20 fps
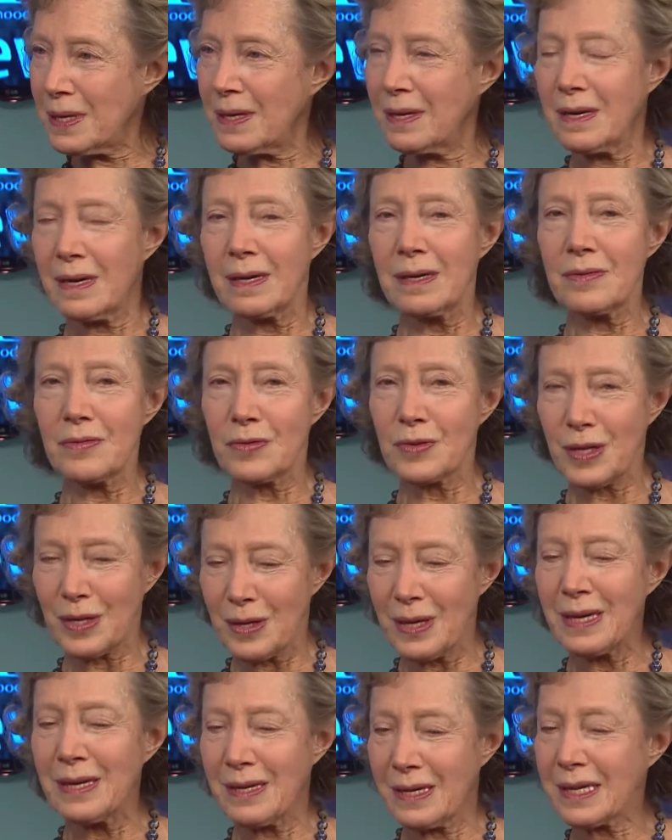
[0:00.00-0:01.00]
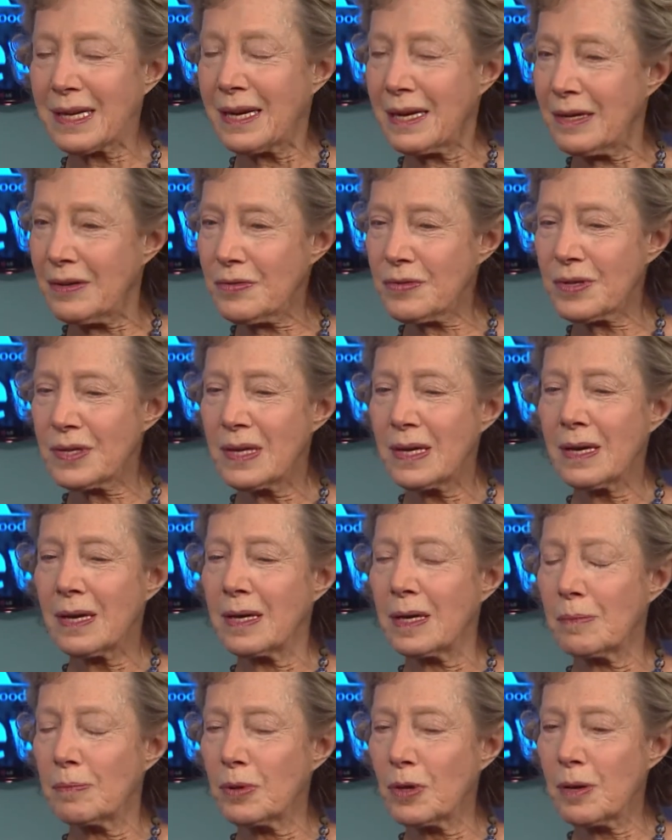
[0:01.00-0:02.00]
in a, in a case,
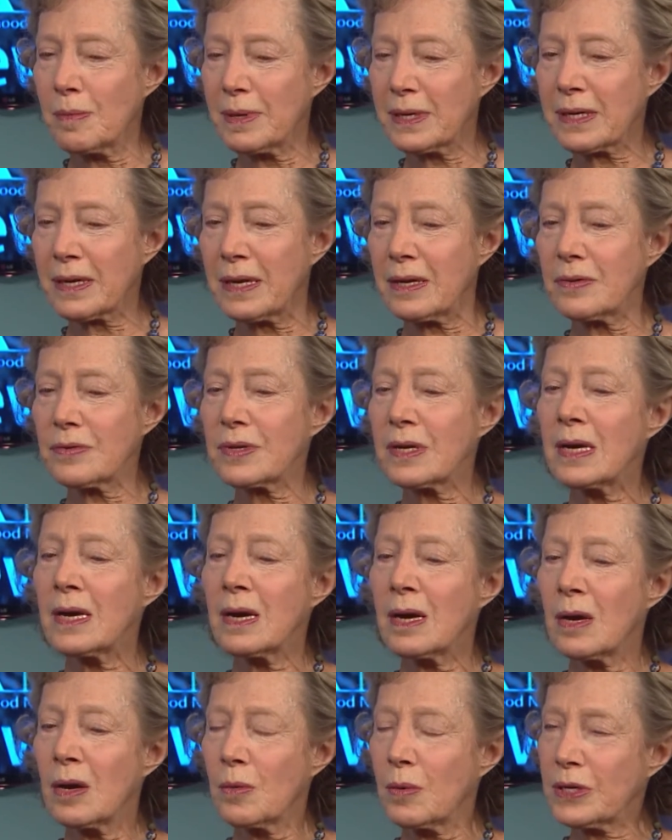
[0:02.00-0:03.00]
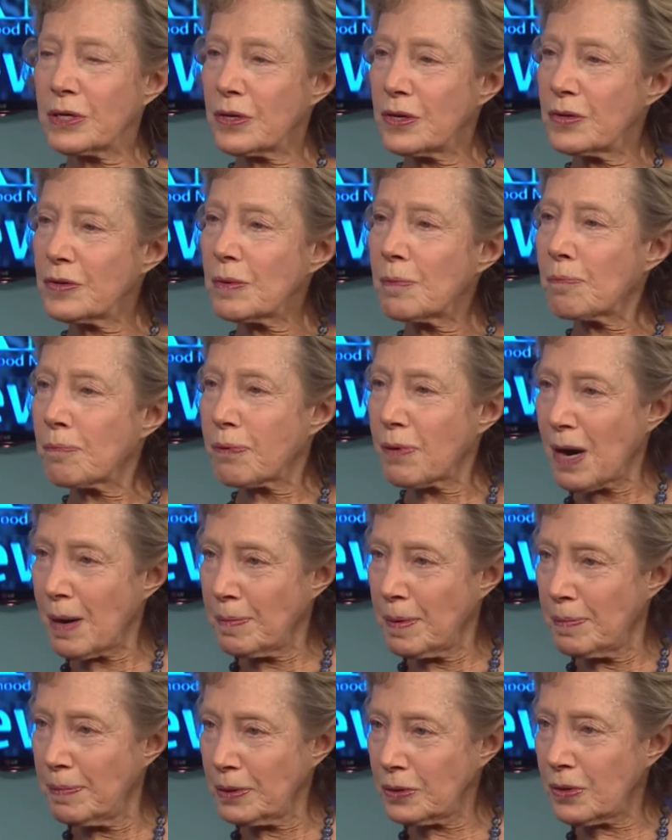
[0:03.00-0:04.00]
an employment case, which is
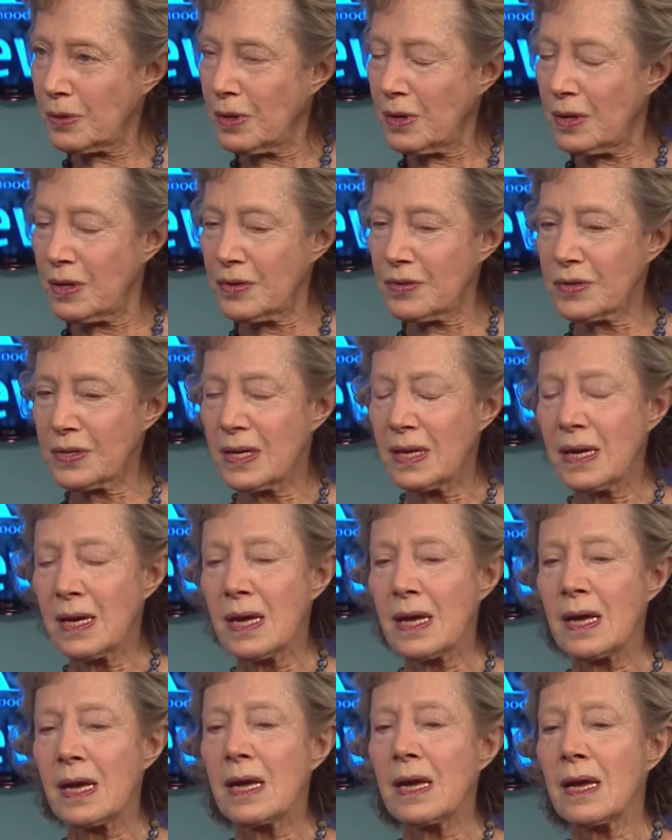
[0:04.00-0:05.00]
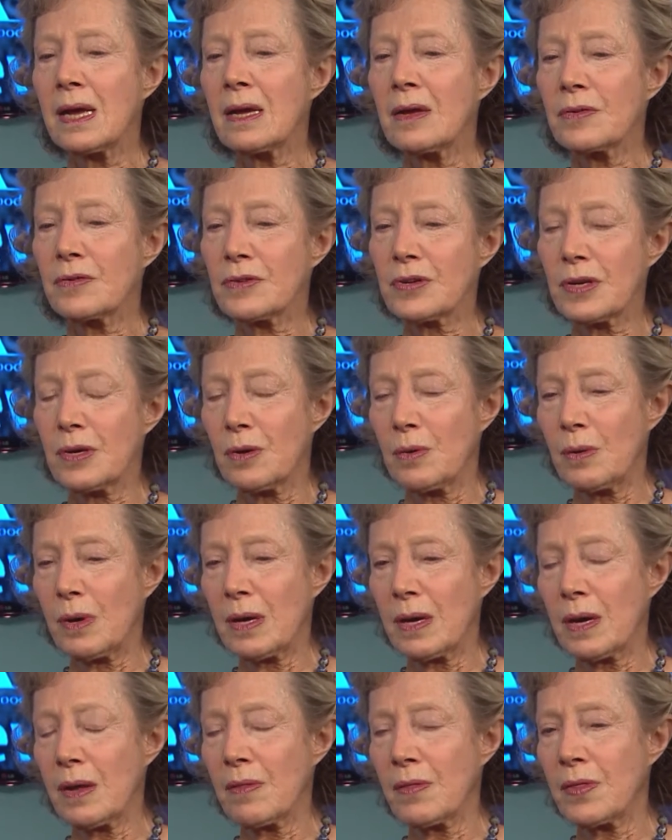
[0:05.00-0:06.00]
probable cause. So
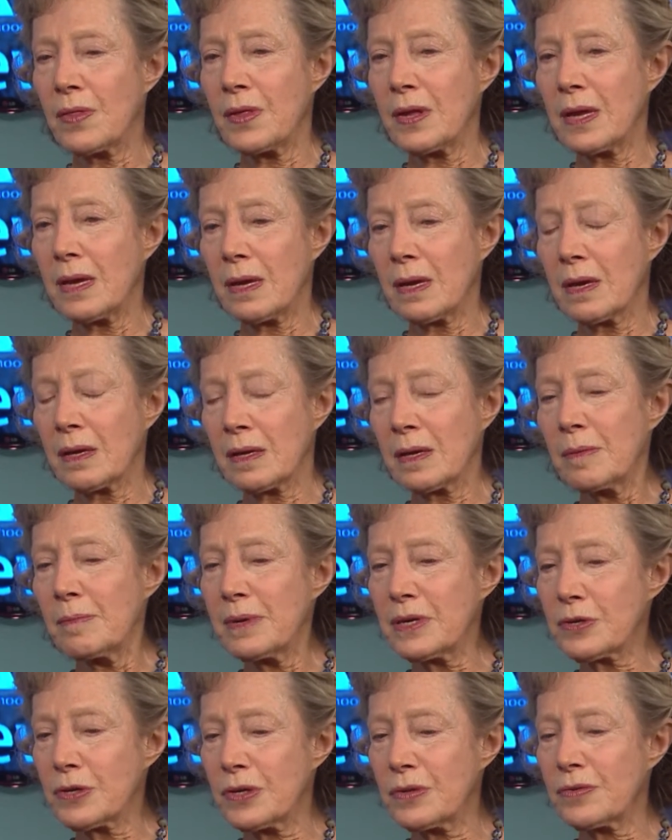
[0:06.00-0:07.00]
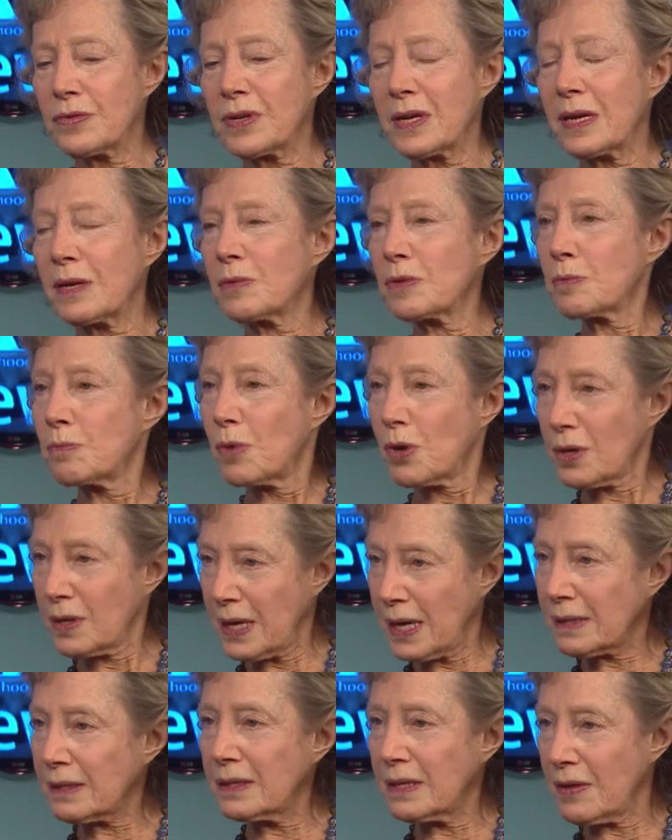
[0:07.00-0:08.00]
the commission said it was more
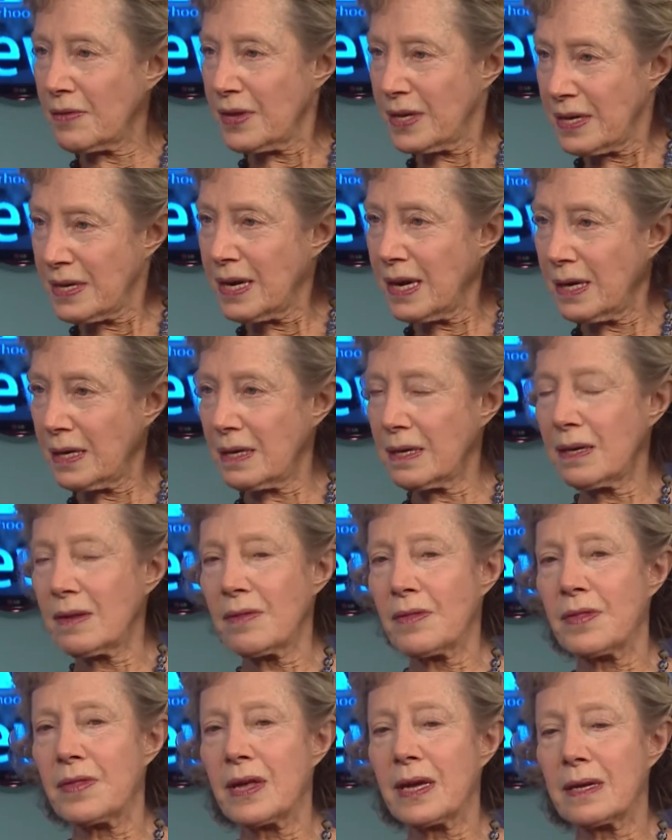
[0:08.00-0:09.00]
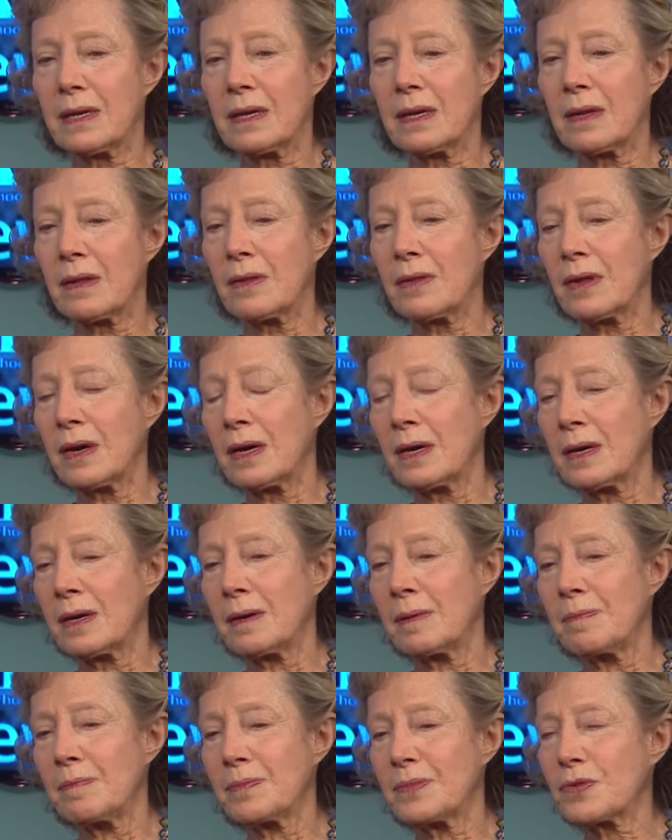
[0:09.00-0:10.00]
likely than not that
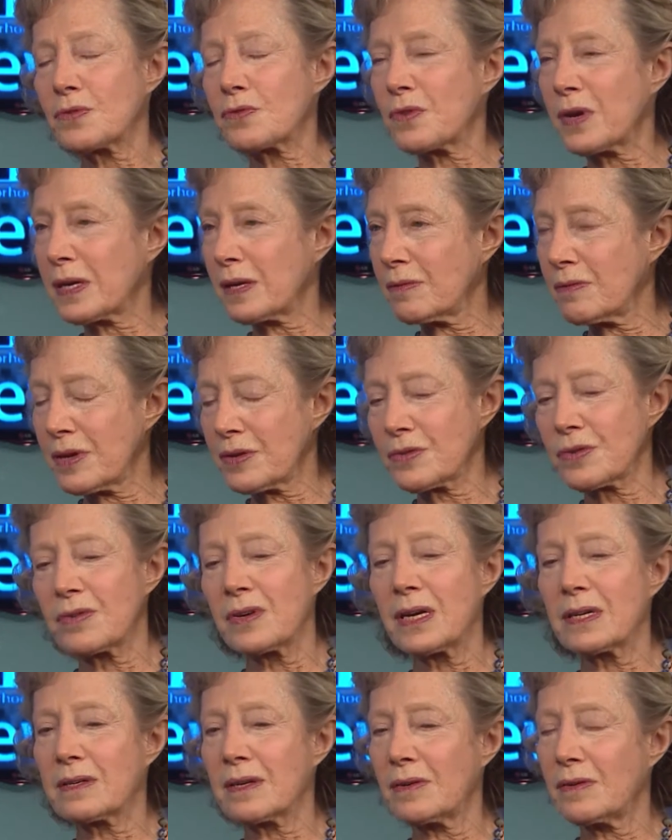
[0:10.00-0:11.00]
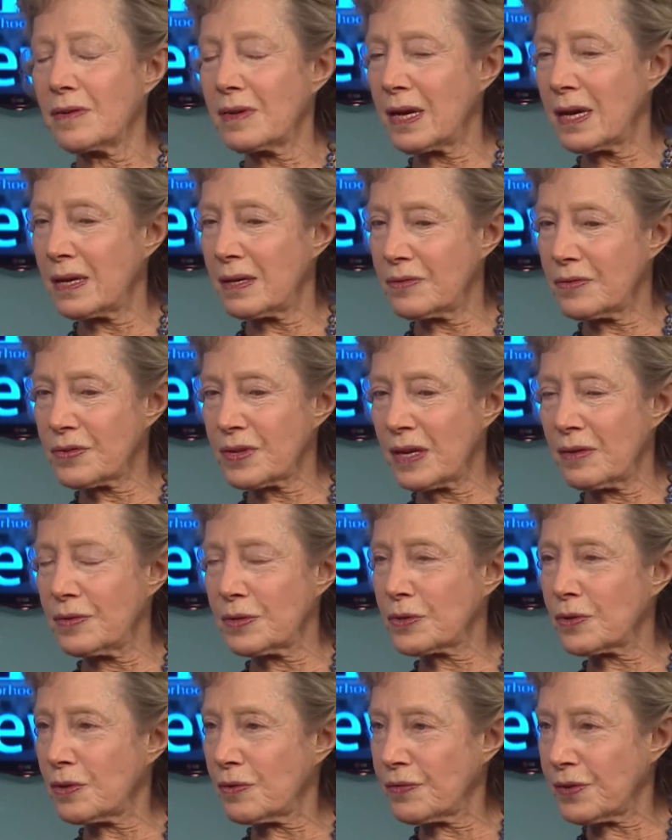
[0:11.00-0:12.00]
uh, Strega Restaurant and, and
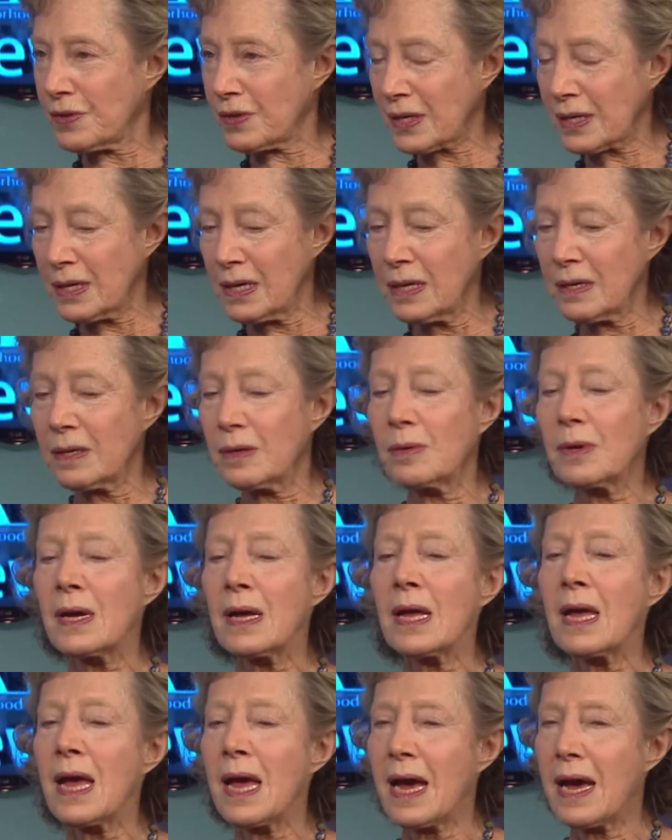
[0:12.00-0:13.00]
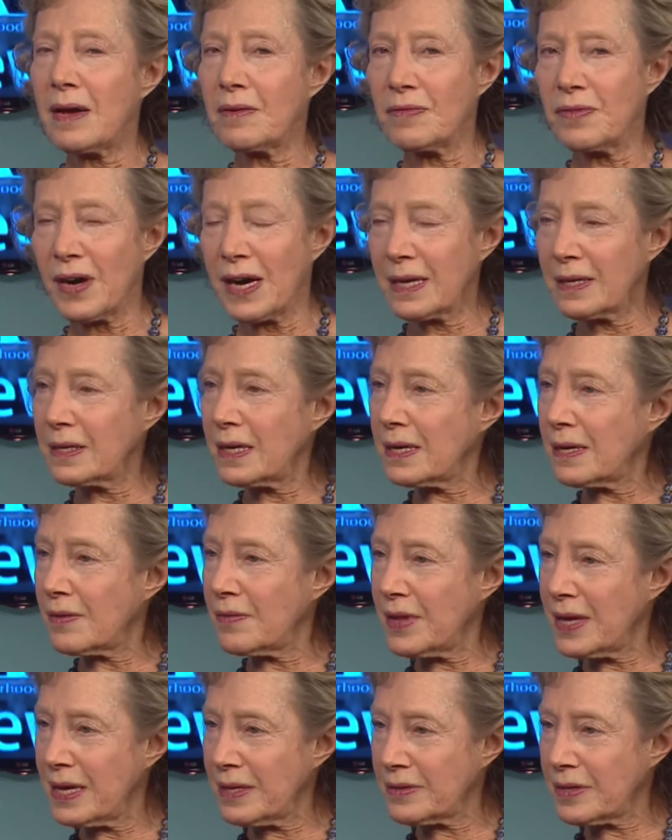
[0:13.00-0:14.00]
Salvatore Fioricano had violated
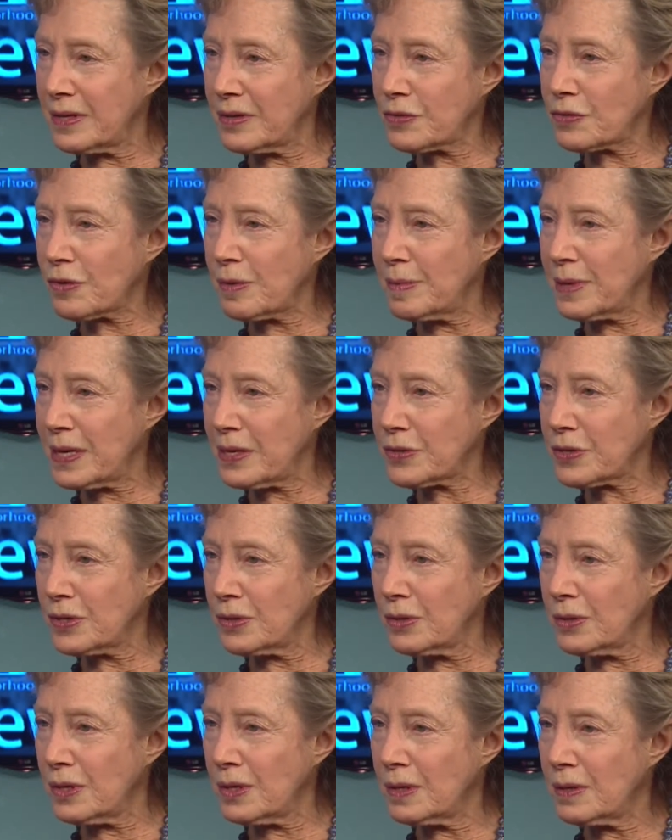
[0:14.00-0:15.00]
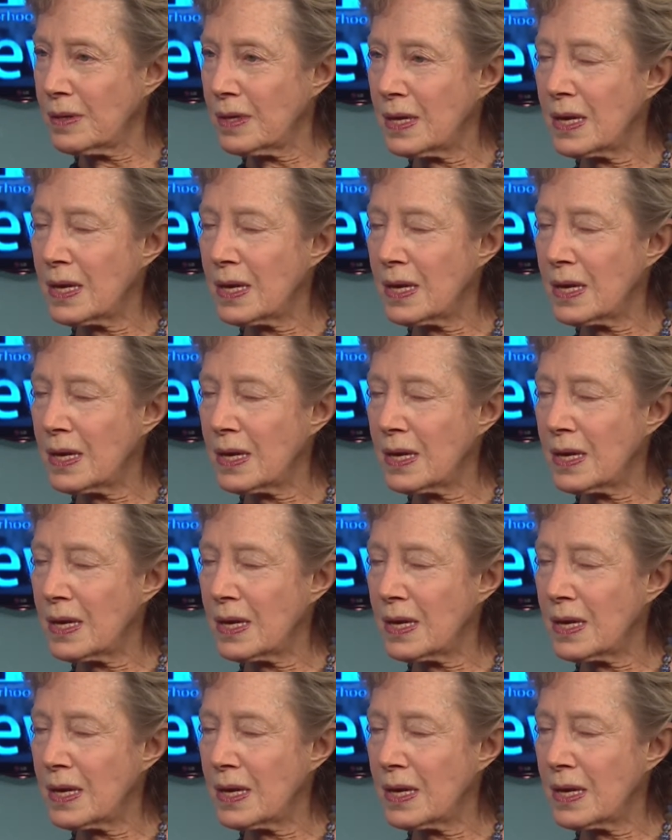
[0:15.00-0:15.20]
the anti discrimination law.